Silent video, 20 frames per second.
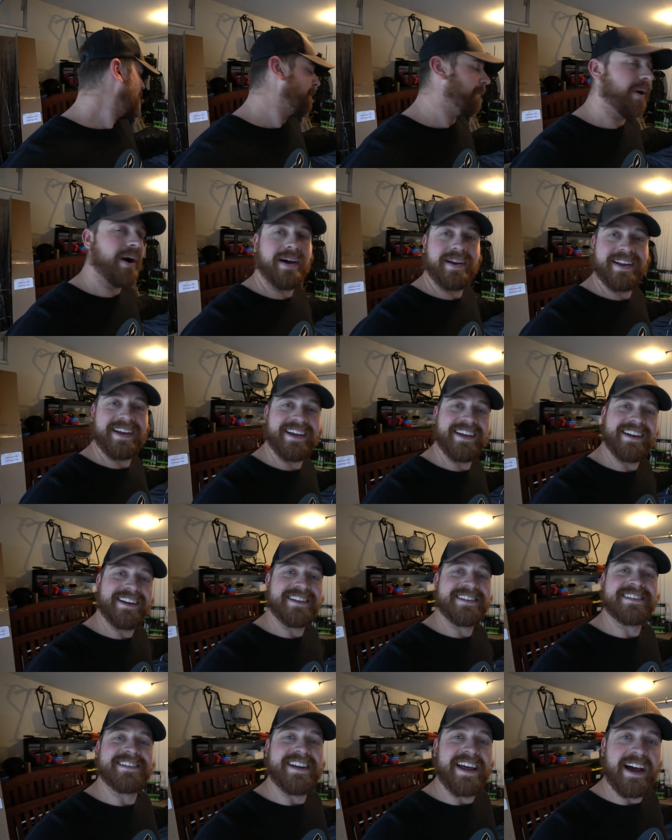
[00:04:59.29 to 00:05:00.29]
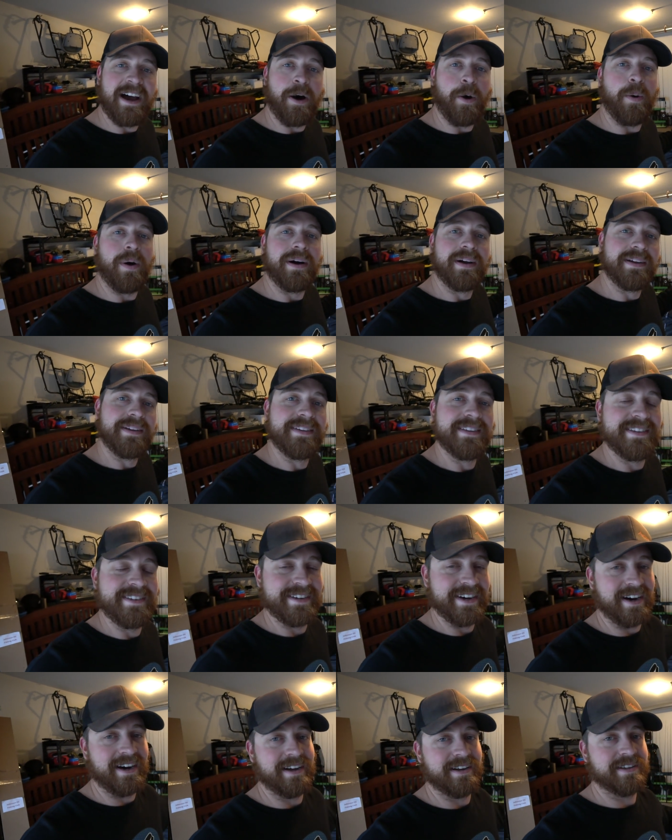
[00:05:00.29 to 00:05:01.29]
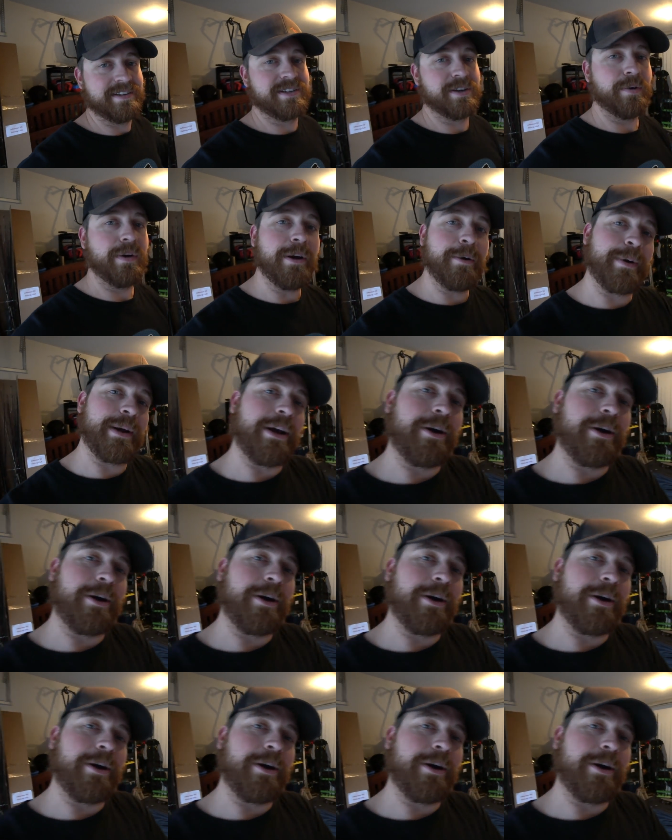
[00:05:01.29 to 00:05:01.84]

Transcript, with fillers: But it is now done. So here we